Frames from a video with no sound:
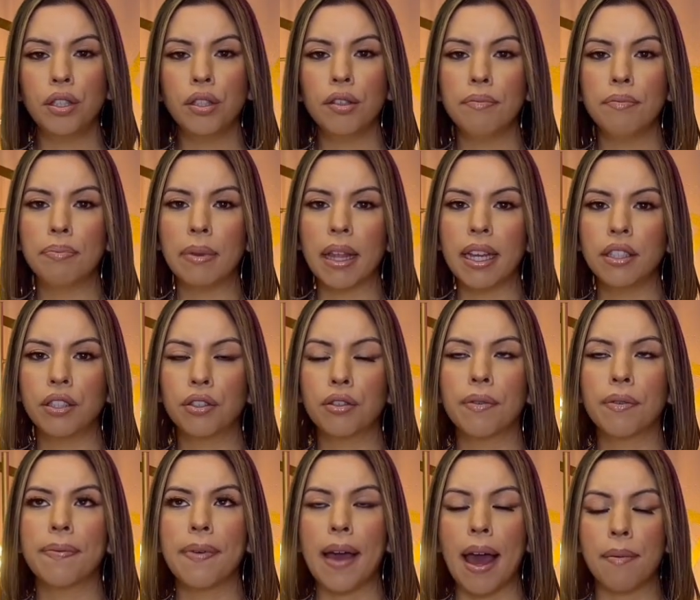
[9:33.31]
you place your
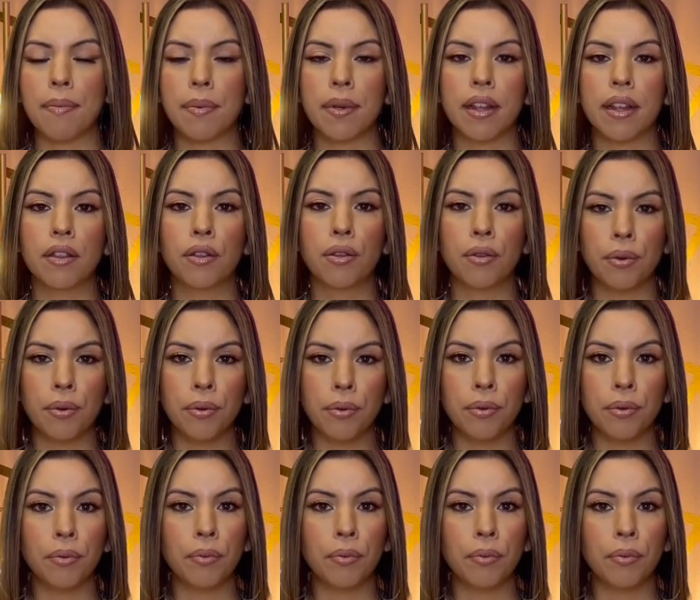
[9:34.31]
fabric through,